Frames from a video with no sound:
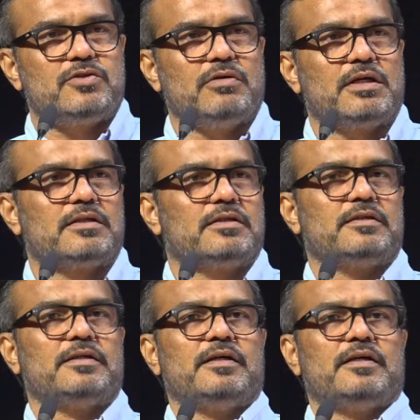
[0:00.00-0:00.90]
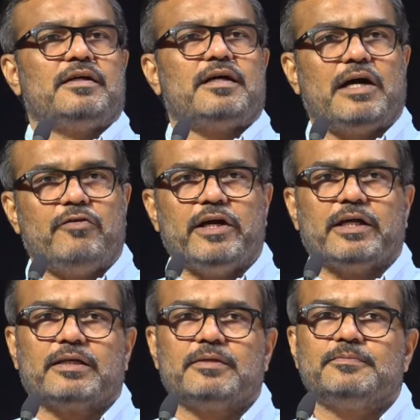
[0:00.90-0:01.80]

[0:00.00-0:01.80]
you are aware,